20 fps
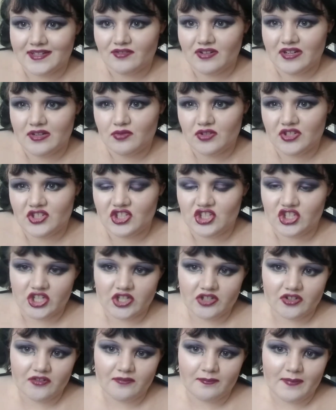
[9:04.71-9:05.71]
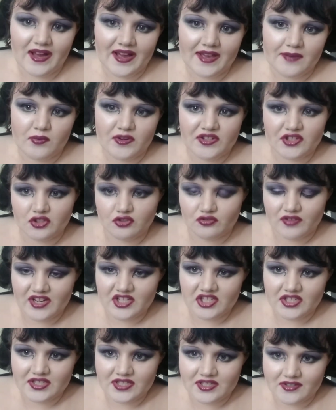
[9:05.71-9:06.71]
I really wanted to show off my whistle
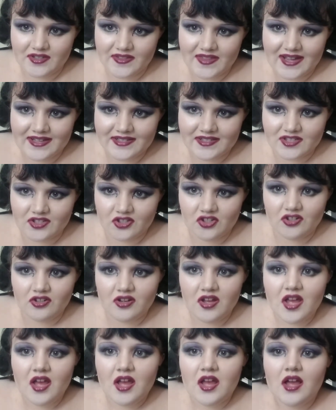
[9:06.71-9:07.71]
register in that song.